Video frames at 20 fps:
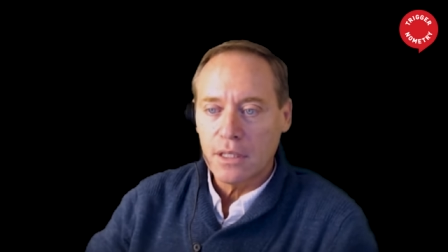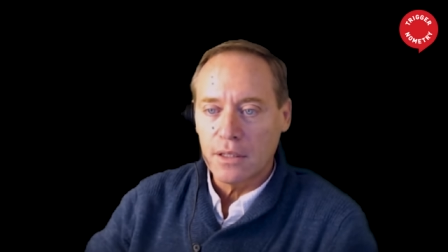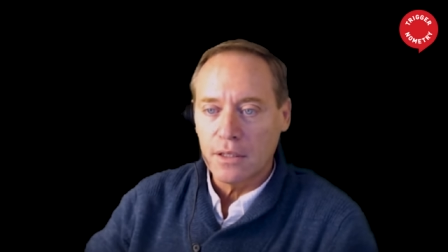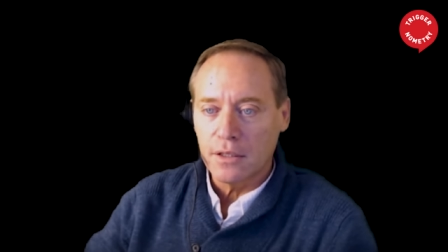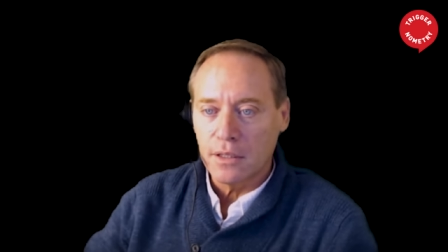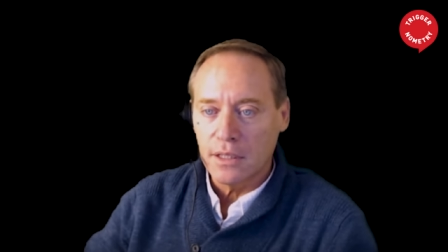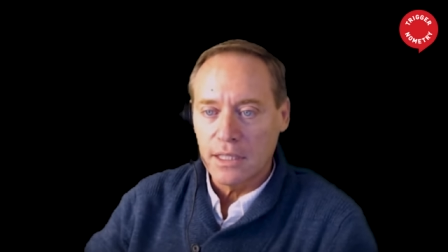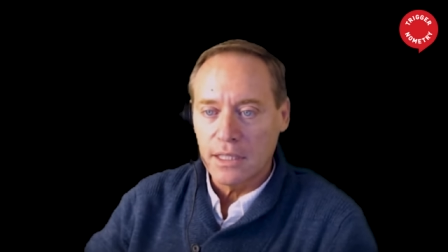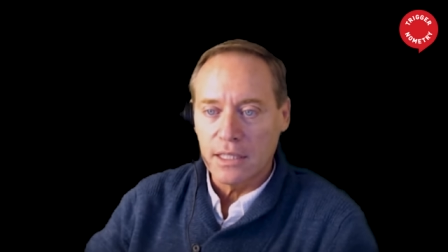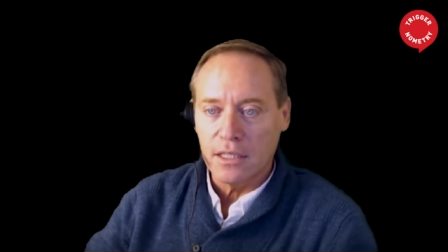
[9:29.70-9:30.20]

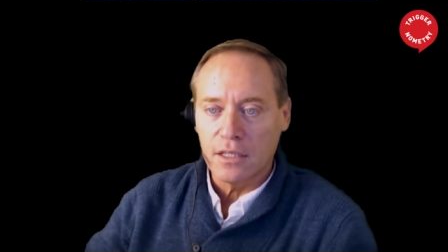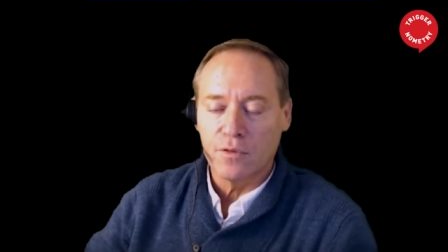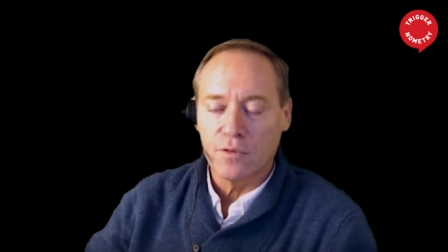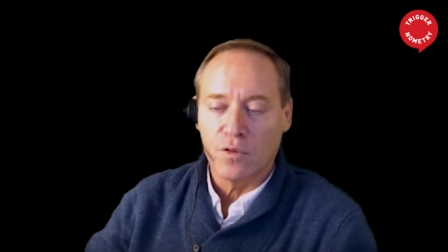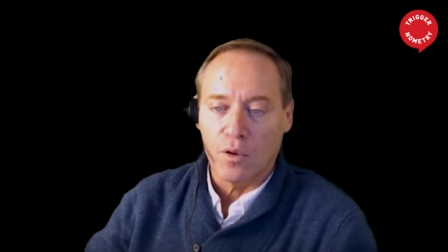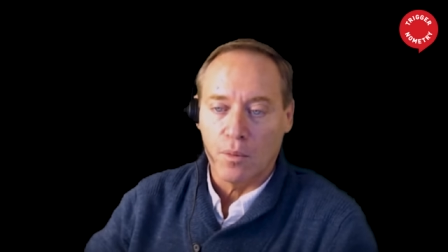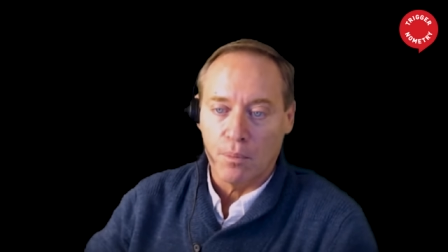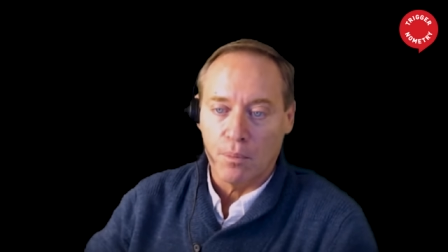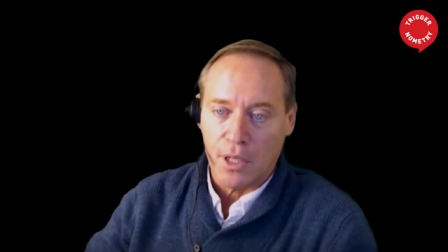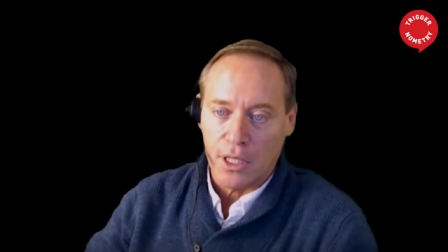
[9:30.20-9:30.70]
clearly did
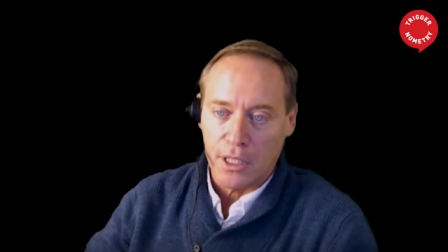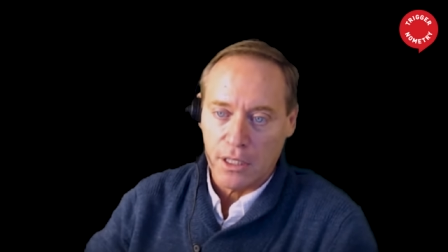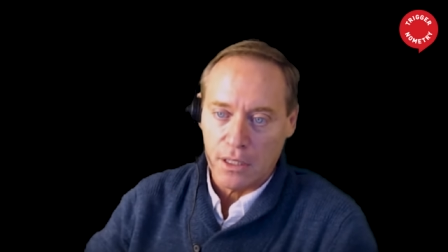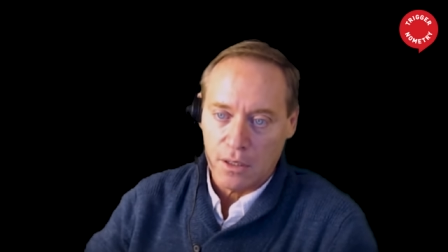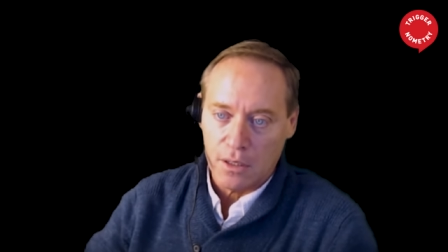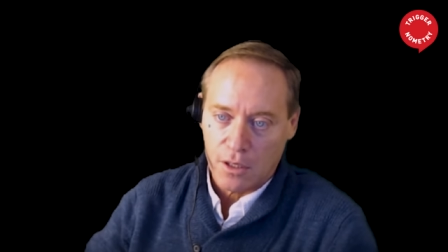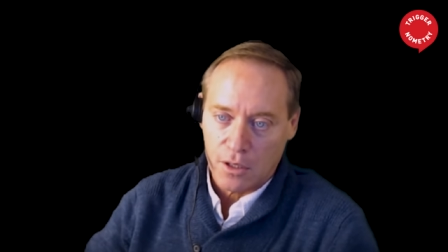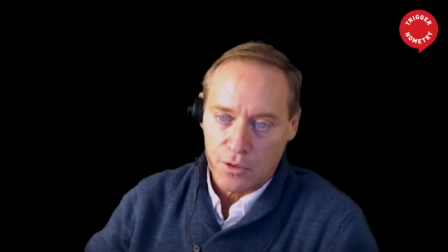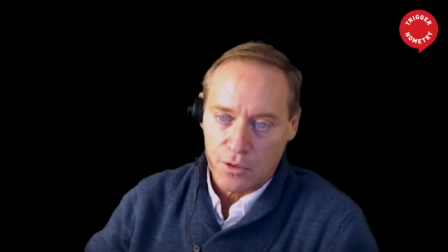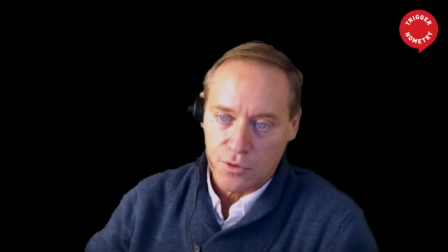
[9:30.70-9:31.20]
for money
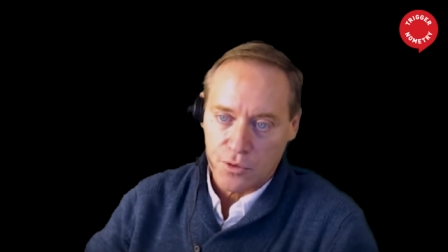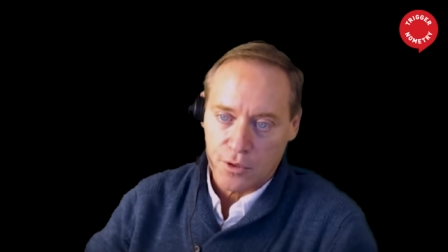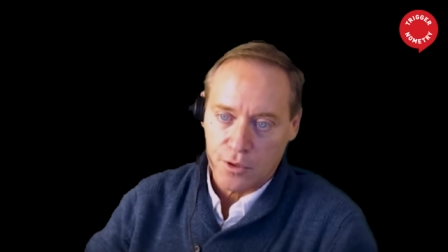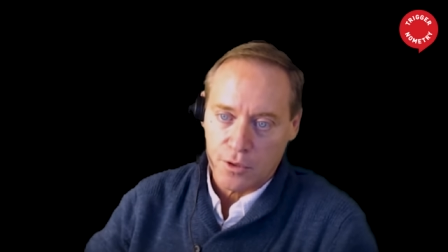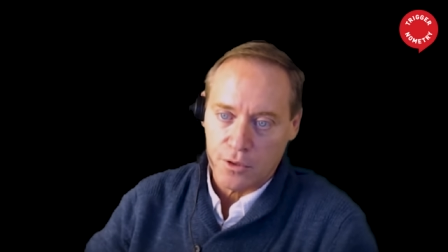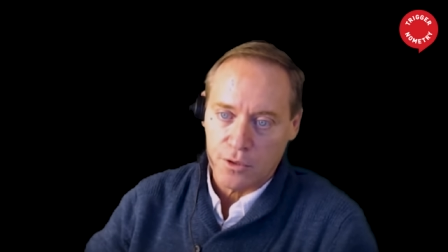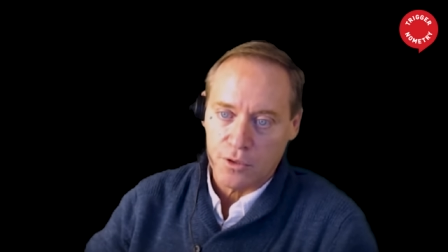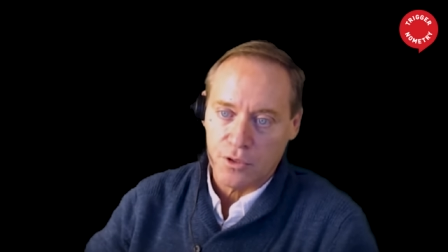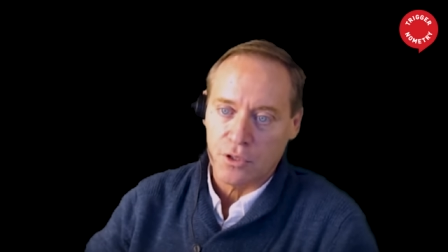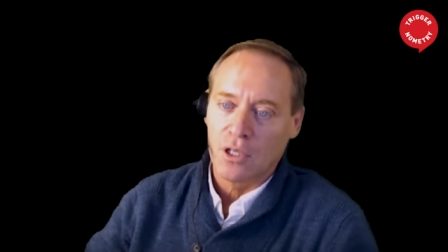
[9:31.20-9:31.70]

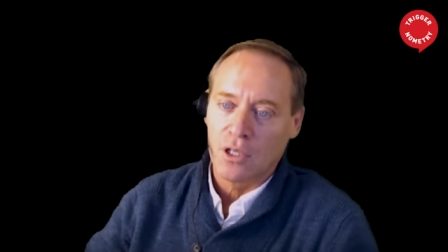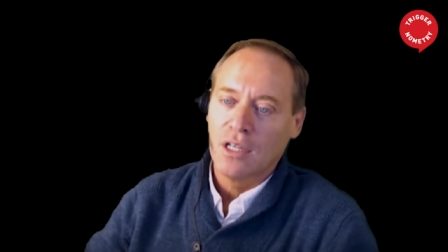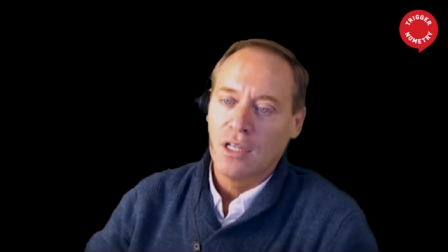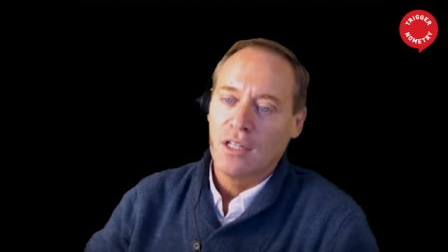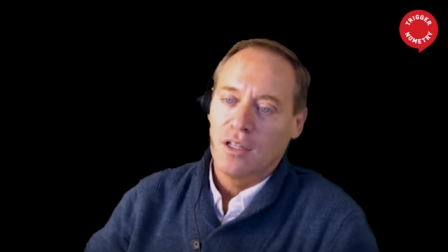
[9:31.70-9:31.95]
launderers,